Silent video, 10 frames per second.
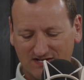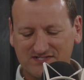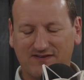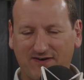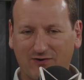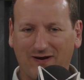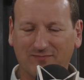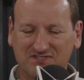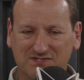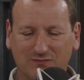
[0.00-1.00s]
Sapphire
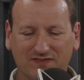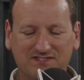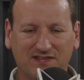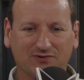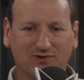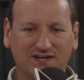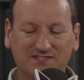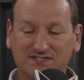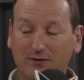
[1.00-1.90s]
Rapids is the one that's on the horizon.